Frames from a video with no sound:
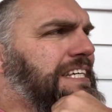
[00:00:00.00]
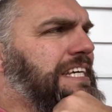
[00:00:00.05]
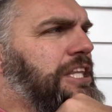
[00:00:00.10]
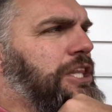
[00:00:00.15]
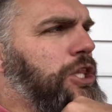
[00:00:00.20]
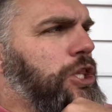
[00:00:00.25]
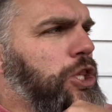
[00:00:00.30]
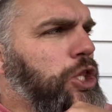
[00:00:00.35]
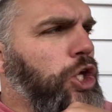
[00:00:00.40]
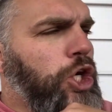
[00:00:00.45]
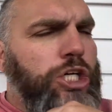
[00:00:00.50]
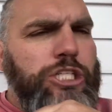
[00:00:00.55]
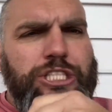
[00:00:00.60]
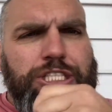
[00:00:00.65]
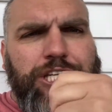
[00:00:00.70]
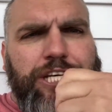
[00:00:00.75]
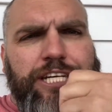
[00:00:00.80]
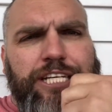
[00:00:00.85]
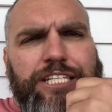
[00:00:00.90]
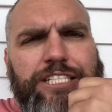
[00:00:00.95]
It
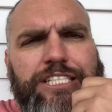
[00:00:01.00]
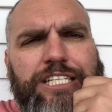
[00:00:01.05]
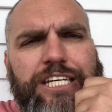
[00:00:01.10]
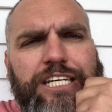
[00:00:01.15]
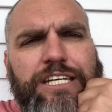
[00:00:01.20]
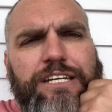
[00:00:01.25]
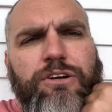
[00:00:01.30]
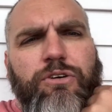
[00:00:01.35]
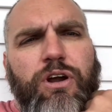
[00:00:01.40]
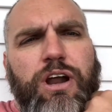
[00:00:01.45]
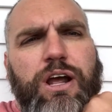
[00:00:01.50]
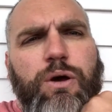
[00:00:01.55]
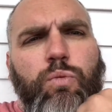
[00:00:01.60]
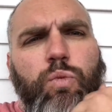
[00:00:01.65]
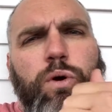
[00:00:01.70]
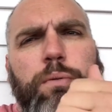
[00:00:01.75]
looks like it's hitting around